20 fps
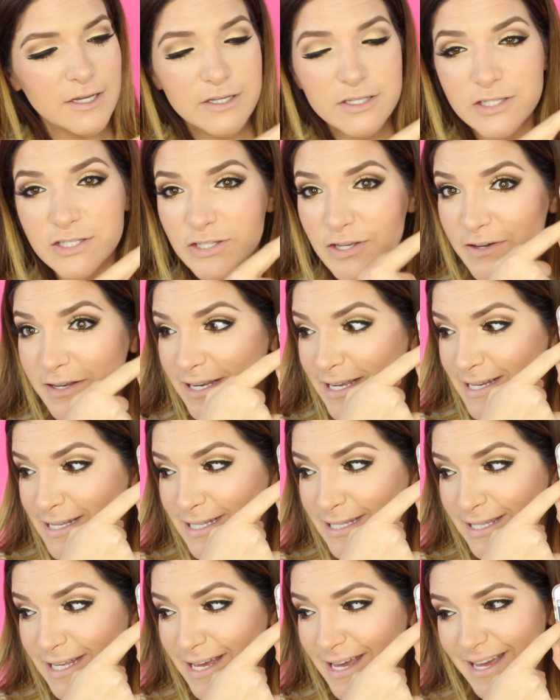Sonia
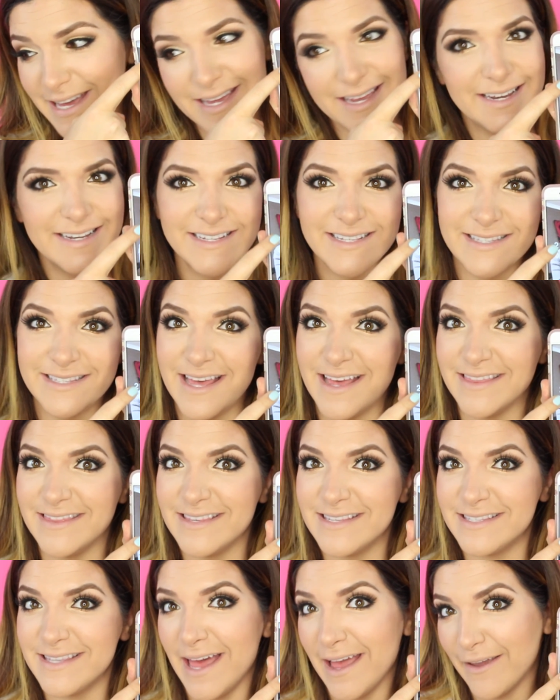said
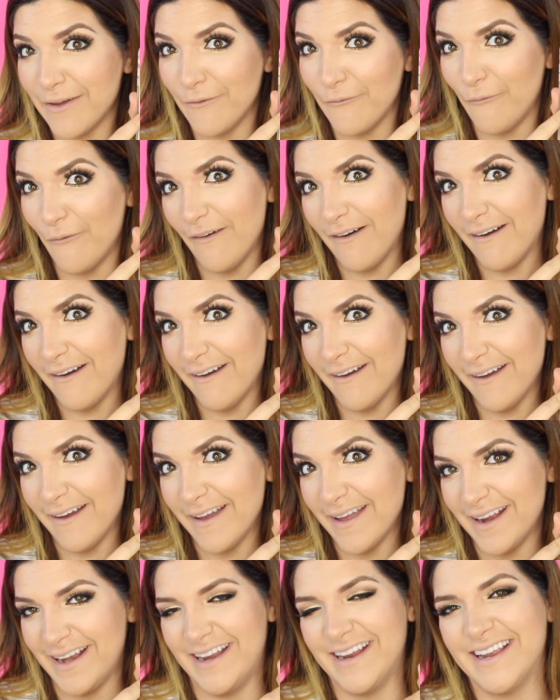the second
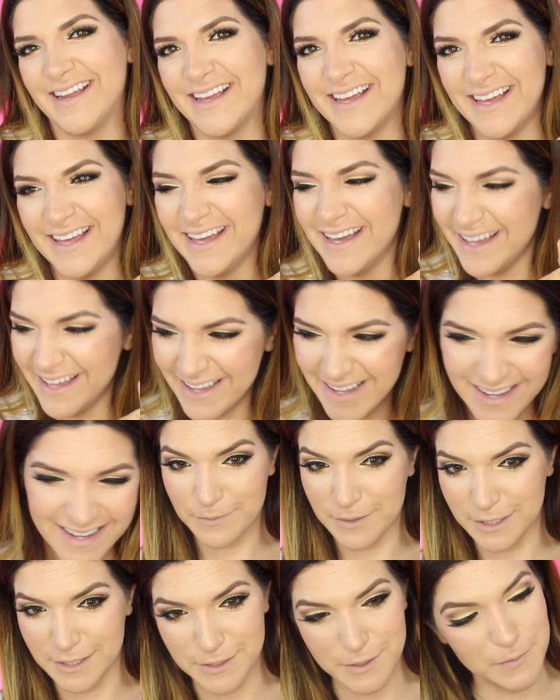one.
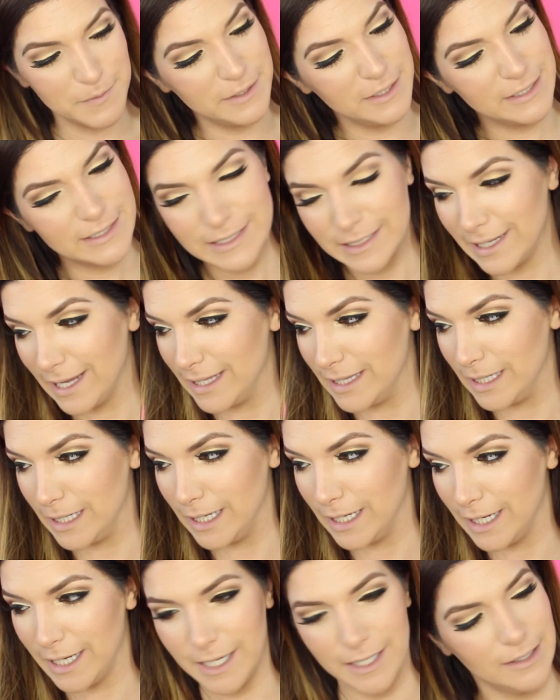Let's open it
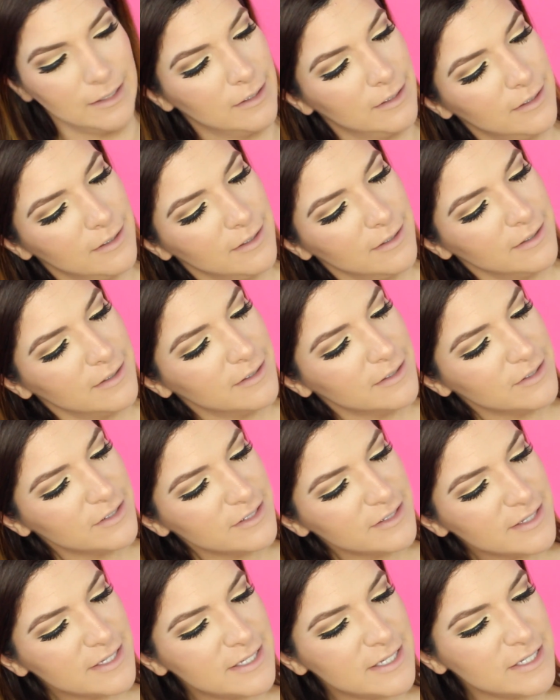together.
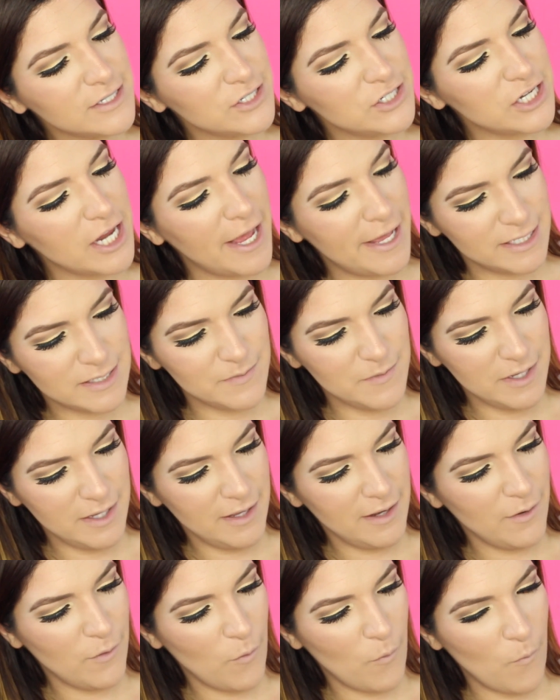This is
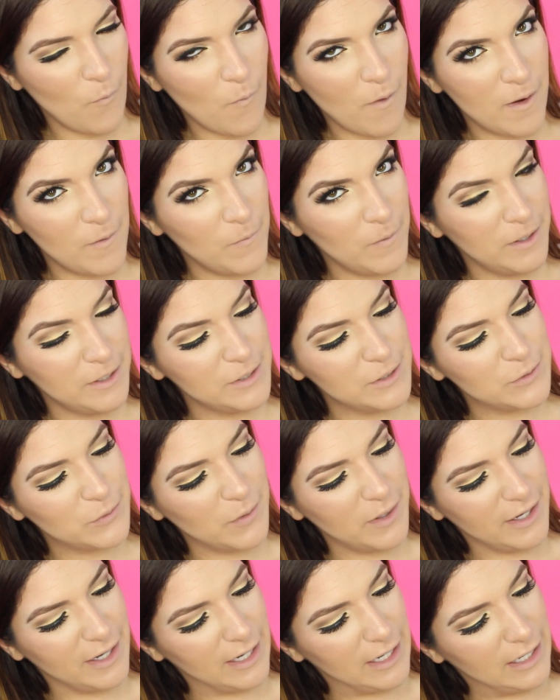Jasmine
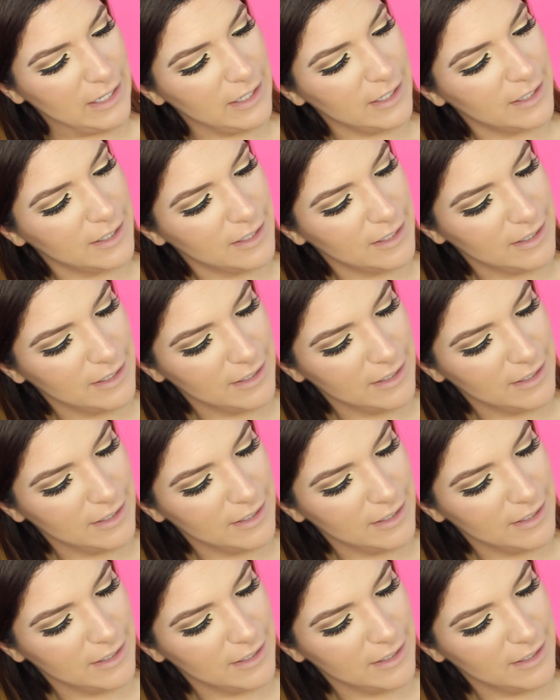1120.